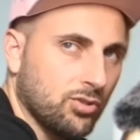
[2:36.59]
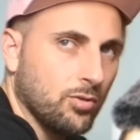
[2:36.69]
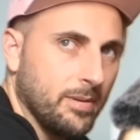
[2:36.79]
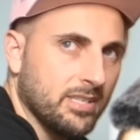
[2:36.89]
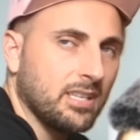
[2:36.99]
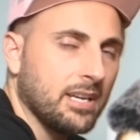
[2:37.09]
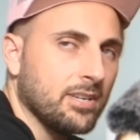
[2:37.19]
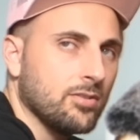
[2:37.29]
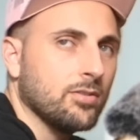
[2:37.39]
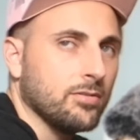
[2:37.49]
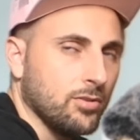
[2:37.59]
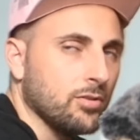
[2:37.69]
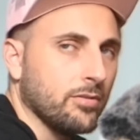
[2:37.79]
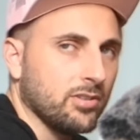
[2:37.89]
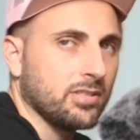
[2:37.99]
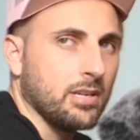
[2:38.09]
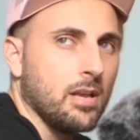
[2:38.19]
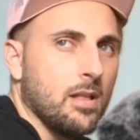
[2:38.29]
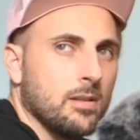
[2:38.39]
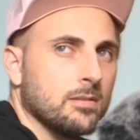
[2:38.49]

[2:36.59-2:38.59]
should be studied in university.